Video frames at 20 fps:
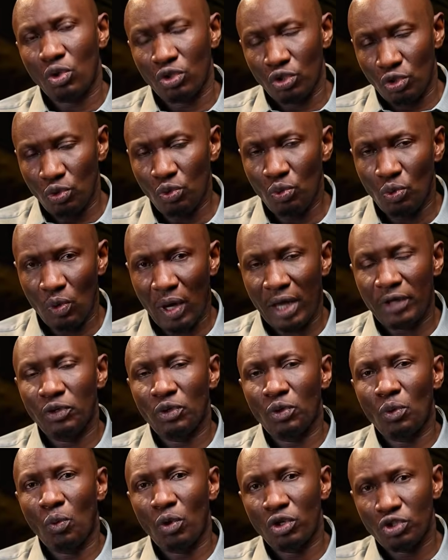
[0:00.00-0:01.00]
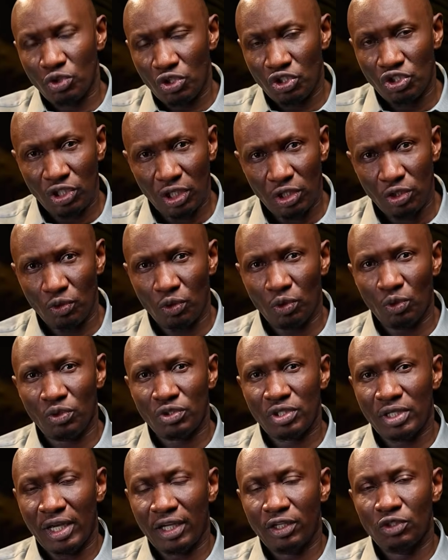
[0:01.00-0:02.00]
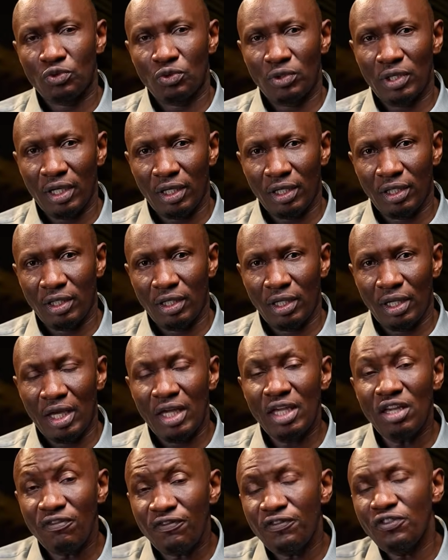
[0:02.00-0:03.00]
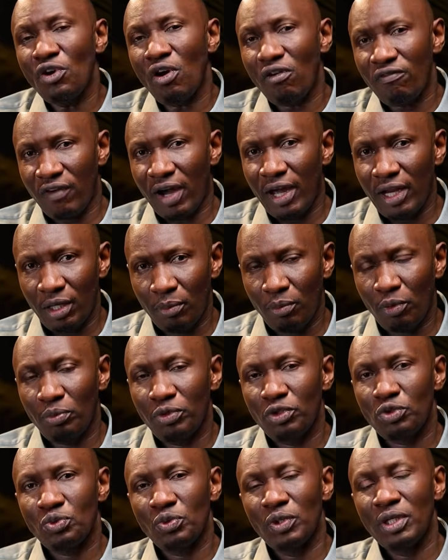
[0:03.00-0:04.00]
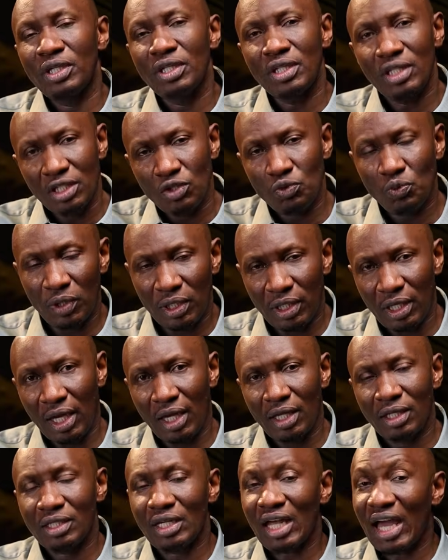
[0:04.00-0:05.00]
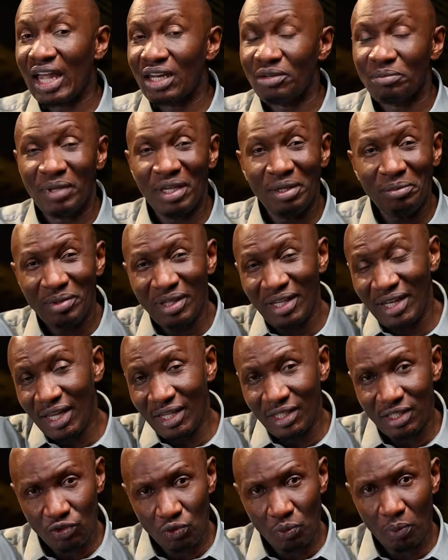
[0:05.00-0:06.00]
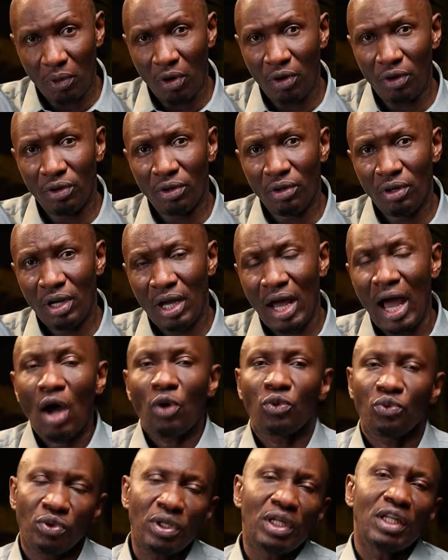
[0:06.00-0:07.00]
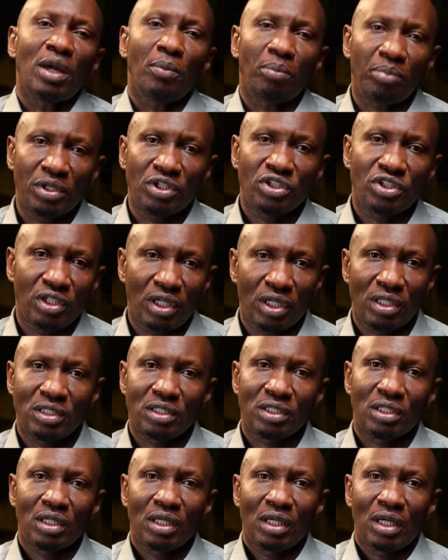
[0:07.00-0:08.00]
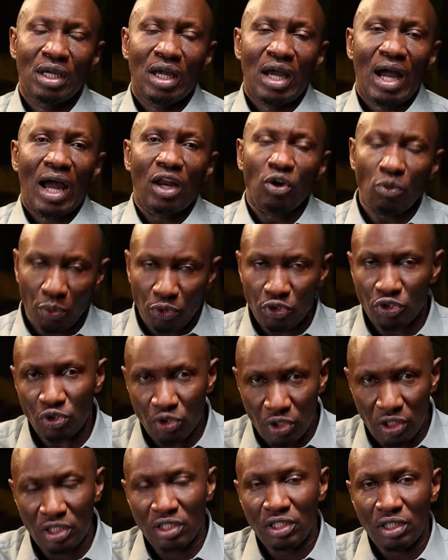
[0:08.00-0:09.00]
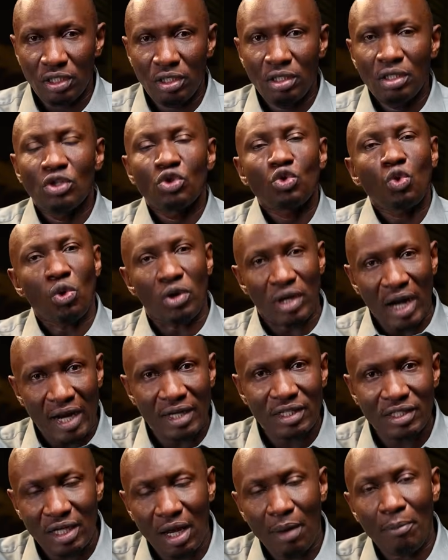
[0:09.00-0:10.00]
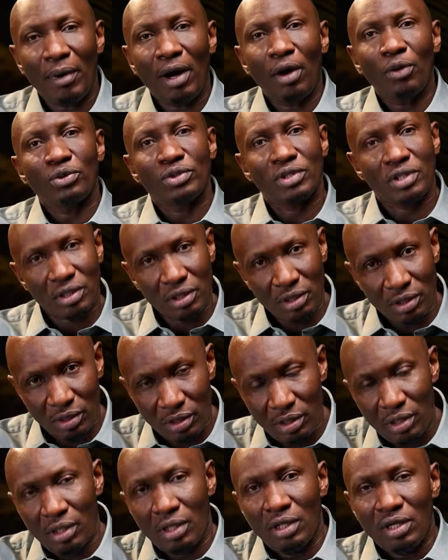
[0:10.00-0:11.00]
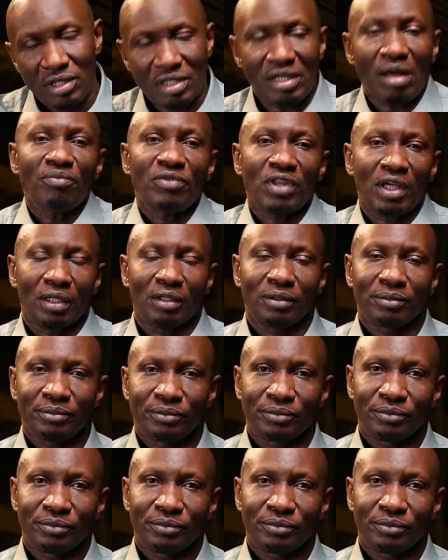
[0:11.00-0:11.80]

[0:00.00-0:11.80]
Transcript: on you. I don't know what your schedule looks like today. If you're available between this weekend and maybe later tomorrow, I would really appreciate an opportunity to rant about something.